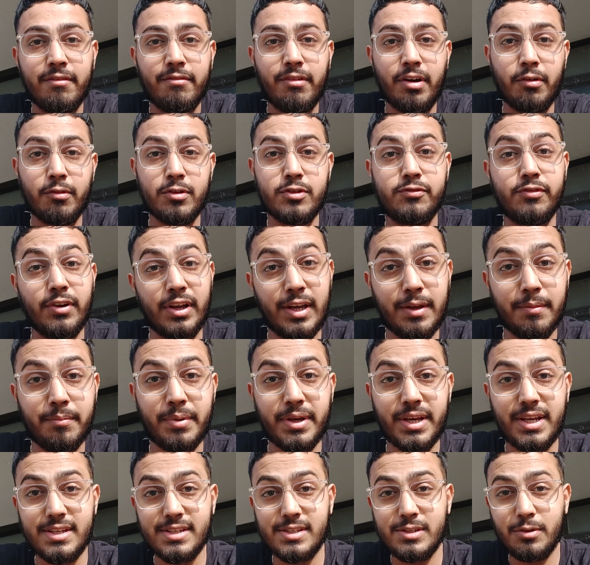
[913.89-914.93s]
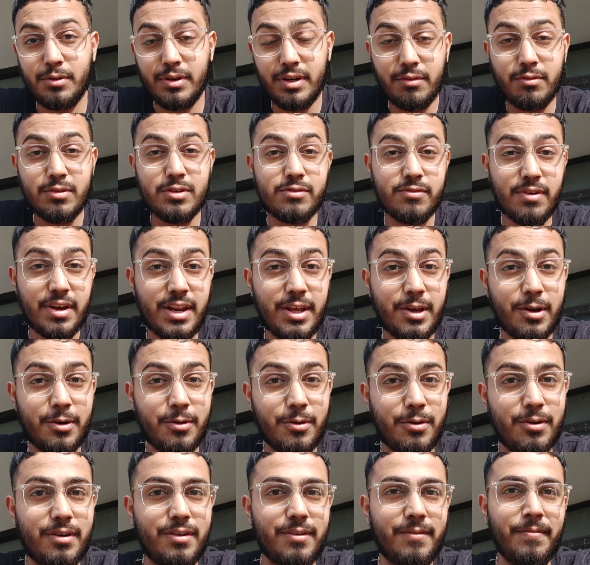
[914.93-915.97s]
one was Philippine, so it was very
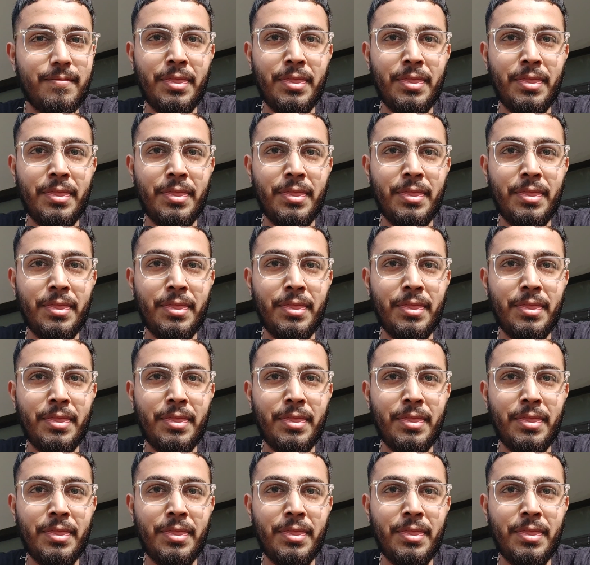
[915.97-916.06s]
good.